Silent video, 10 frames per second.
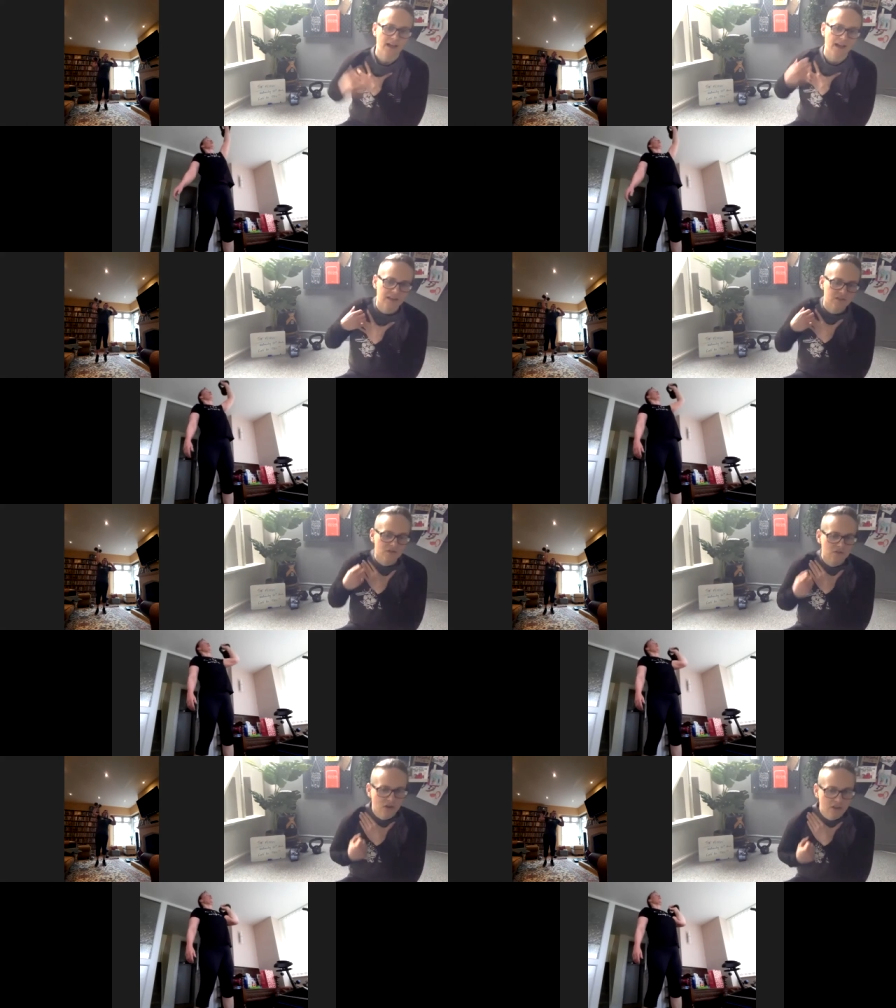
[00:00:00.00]
high.
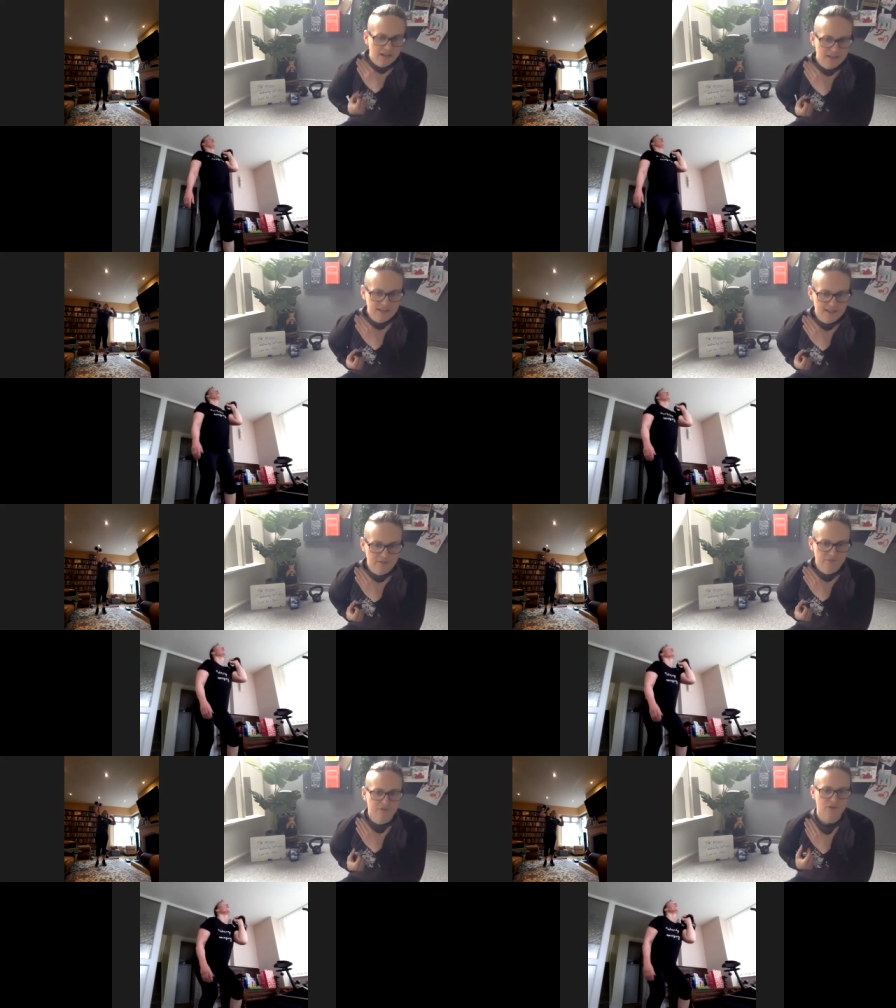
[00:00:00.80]
Do not let it
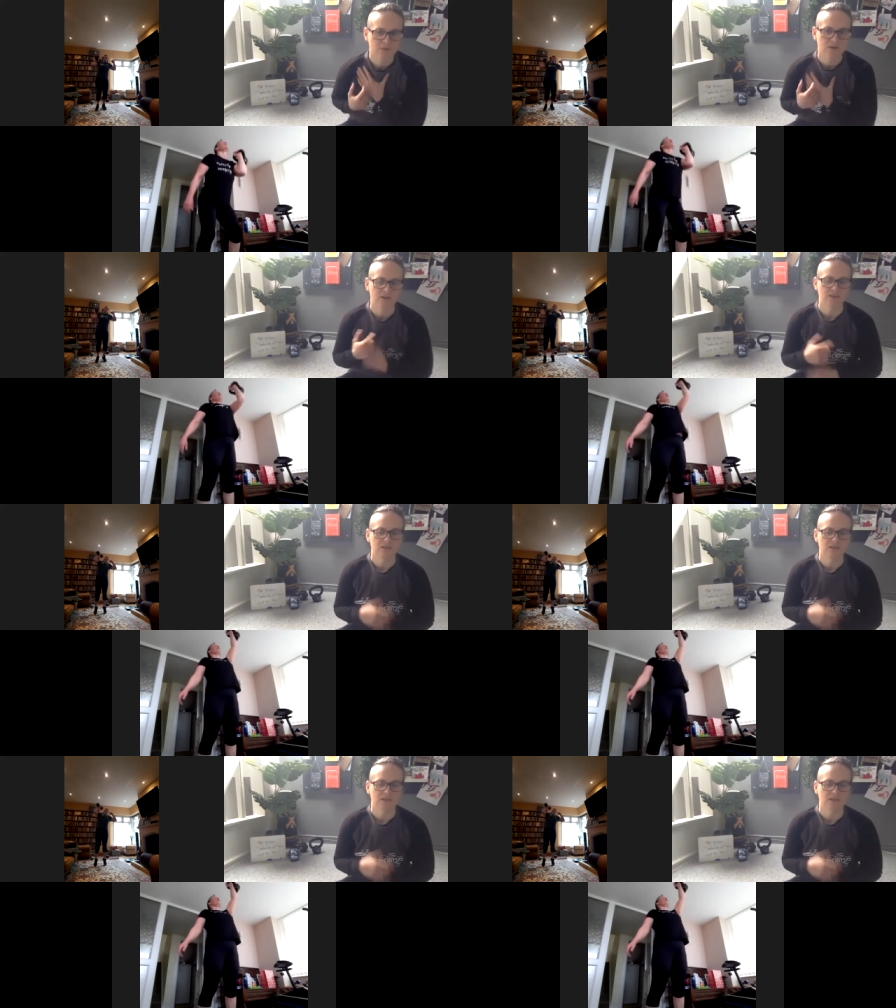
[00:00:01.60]
slip forward.